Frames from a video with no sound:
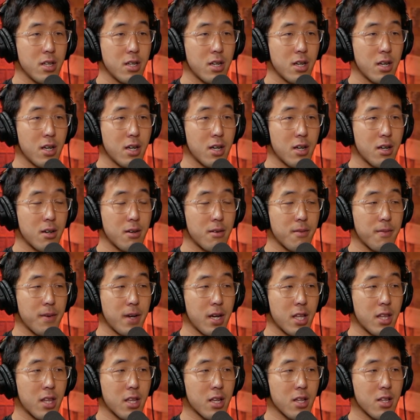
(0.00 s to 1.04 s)
Um,
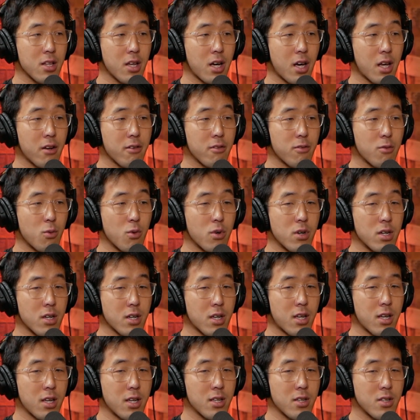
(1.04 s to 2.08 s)
I think a lot of
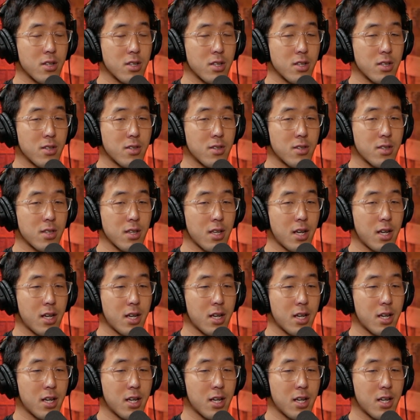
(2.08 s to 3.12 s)
work is,
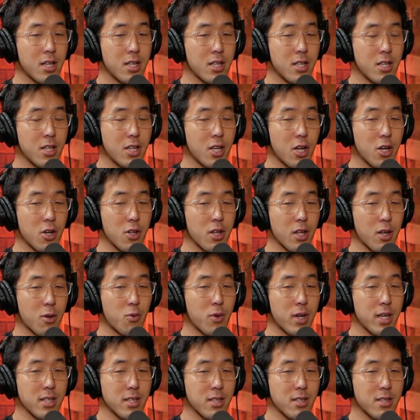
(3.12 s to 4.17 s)
uh, you know, like
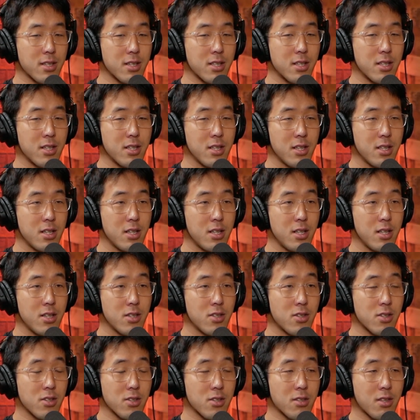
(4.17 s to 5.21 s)
wasted.
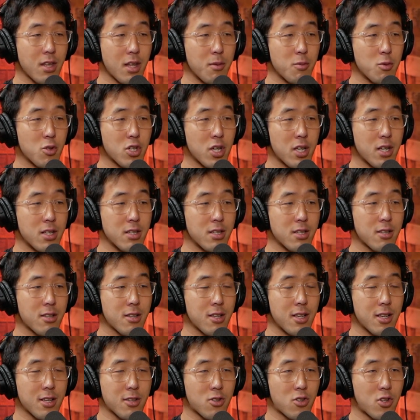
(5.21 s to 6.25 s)
It's just them trying to
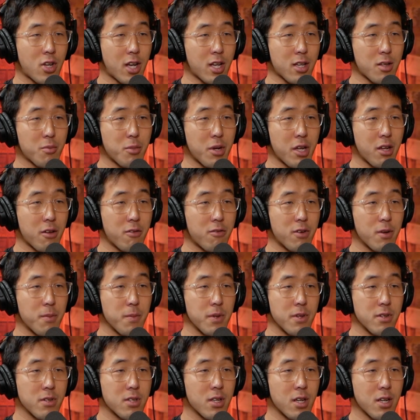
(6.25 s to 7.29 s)
extract money from
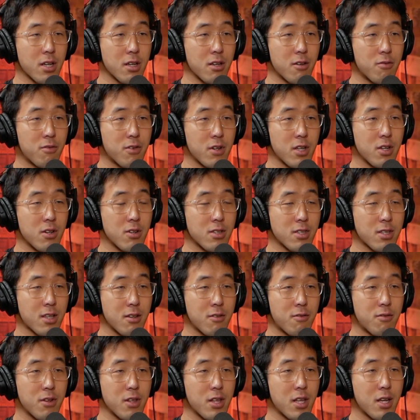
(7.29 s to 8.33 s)
you. It's not good for you. It's
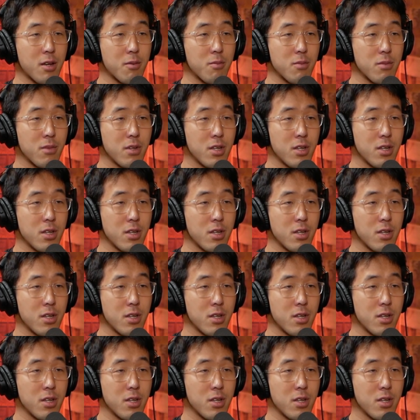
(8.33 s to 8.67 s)
good for them.